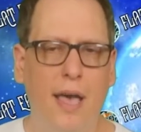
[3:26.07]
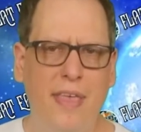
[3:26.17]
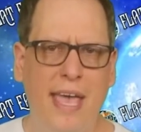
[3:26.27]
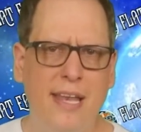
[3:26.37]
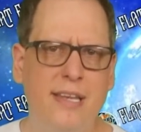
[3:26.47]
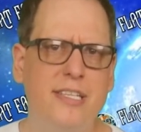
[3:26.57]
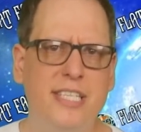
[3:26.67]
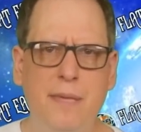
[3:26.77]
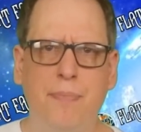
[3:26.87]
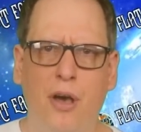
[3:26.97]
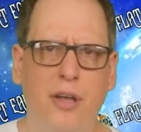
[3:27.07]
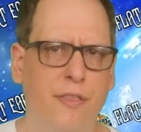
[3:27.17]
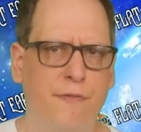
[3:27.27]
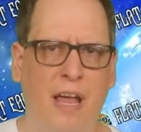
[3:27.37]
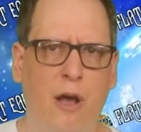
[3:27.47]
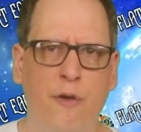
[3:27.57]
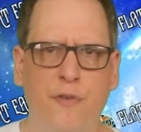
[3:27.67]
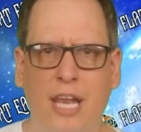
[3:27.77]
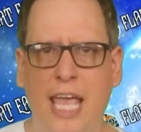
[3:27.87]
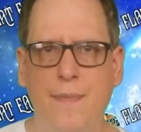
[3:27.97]
I then debunked the Flat
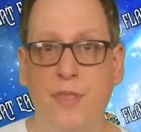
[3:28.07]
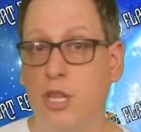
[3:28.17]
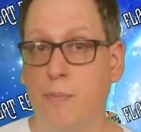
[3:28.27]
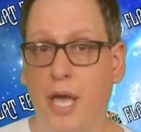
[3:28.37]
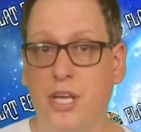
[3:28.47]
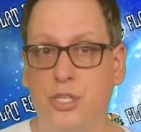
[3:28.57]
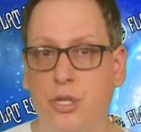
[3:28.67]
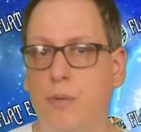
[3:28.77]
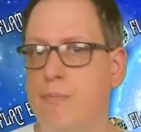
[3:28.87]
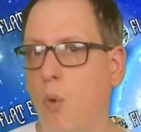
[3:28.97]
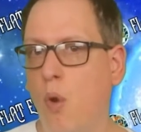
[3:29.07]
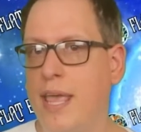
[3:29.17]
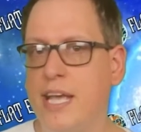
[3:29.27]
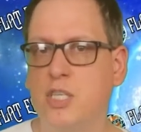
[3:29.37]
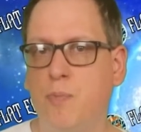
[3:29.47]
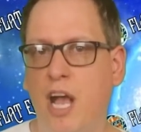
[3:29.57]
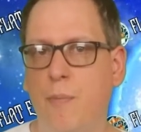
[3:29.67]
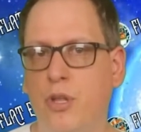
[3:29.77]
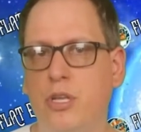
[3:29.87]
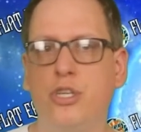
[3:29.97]
Earth claim that the Michelson-Morley
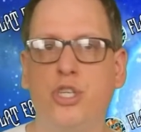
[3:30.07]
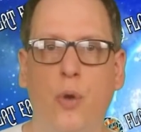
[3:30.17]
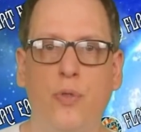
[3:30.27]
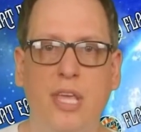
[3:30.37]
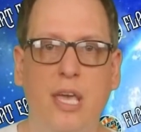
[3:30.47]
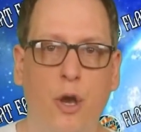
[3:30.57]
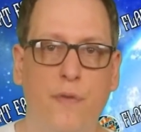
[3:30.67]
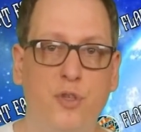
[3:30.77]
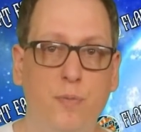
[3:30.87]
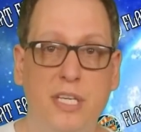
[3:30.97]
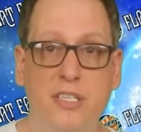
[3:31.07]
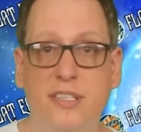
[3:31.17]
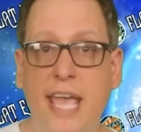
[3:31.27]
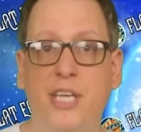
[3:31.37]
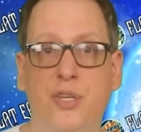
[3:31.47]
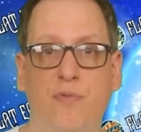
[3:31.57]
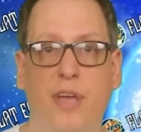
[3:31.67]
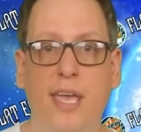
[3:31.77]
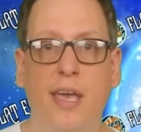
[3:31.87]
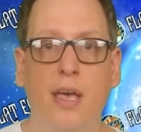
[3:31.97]
experiment showed the Earth to be
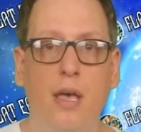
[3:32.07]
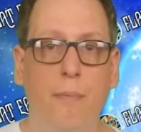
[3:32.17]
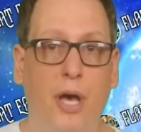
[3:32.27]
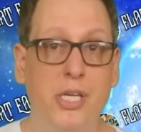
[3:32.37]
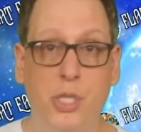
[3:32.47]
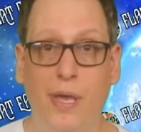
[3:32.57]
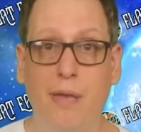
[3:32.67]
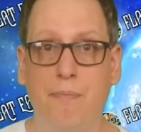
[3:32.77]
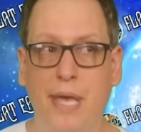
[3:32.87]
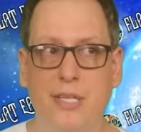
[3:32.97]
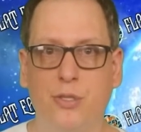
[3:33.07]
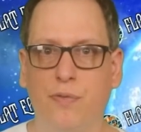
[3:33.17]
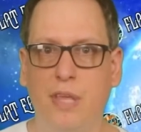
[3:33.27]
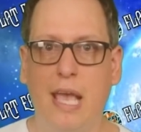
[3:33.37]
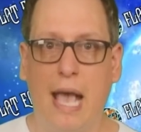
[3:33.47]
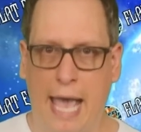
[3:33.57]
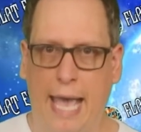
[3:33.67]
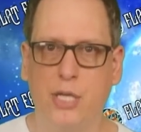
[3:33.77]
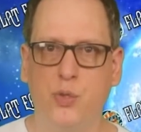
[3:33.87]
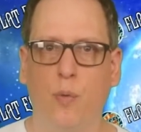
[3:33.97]
stationary by showing bits of the
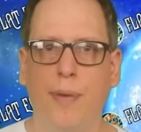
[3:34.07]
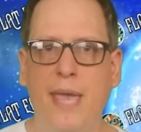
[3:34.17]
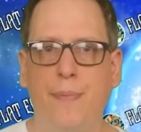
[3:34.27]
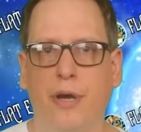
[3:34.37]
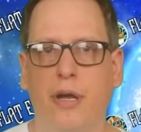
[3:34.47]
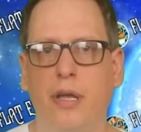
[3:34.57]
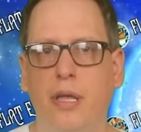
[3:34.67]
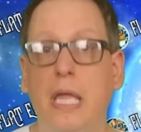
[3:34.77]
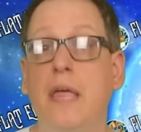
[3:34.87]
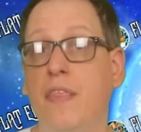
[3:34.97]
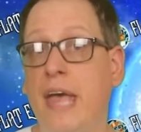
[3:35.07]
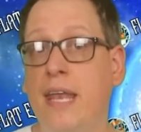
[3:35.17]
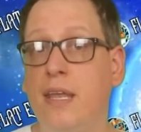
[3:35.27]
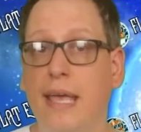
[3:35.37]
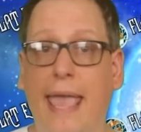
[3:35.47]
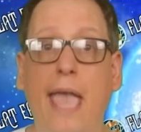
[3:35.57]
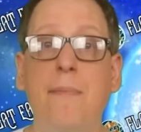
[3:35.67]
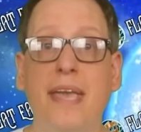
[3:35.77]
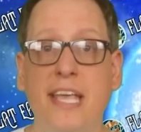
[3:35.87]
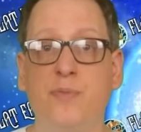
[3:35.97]
actual paper. Then
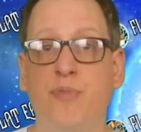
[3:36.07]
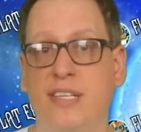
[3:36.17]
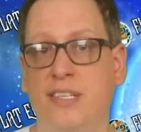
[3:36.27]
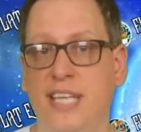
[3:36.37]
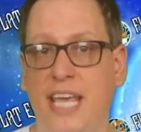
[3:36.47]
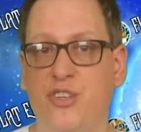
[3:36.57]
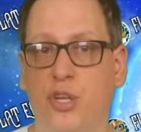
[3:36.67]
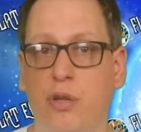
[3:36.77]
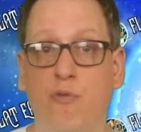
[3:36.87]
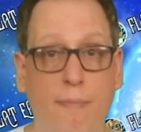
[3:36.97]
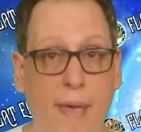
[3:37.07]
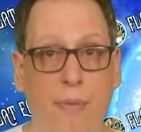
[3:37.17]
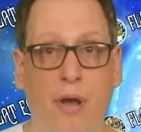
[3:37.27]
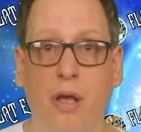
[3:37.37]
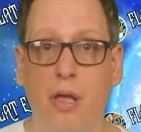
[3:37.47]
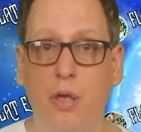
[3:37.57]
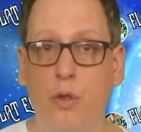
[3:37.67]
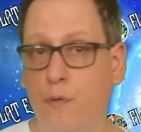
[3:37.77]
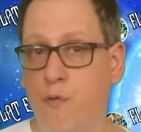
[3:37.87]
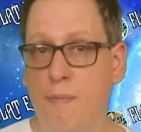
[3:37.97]
came his presentation. Remember,
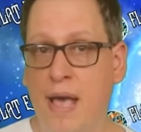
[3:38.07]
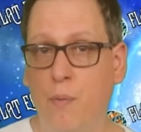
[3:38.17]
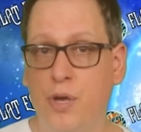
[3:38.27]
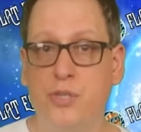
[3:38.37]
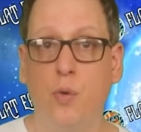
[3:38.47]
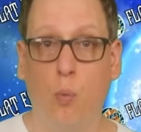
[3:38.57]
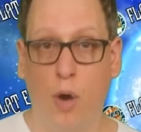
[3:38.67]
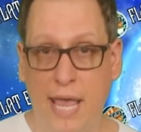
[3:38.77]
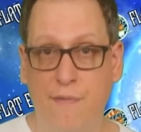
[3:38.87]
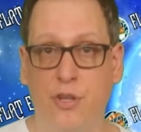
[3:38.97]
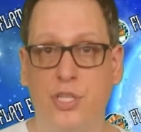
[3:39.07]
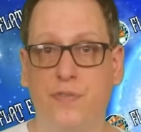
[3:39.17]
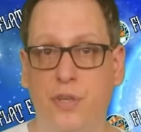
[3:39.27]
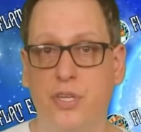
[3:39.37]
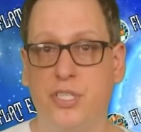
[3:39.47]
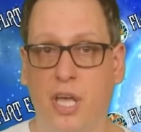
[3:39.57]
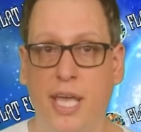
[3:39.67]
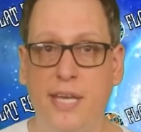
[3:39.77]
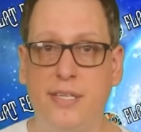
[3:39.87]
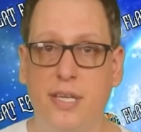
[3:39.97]
the format was one evidence for your
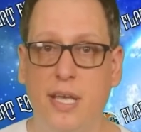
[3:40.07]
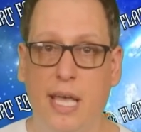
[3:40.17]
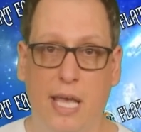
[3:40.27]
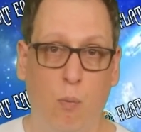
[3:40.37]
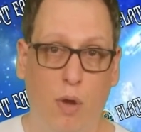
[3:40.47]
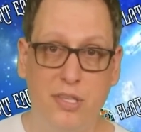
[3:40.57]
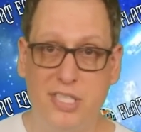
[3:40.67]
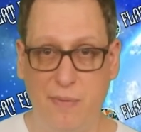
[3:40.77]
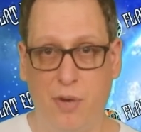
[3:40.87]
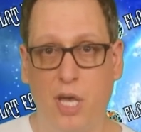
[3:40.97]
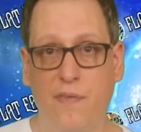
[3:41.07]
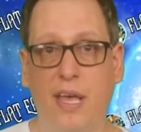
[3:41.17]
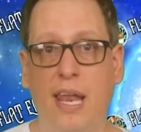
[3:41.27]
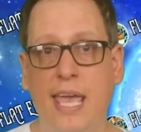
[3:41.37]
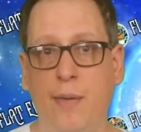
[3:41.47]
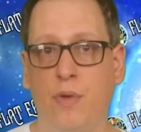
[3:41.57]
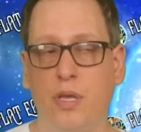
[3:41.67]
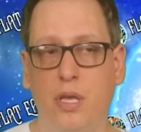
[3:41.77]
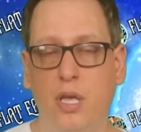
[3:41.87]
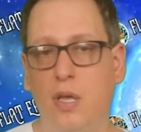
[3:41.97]
side and one debunk of a claim.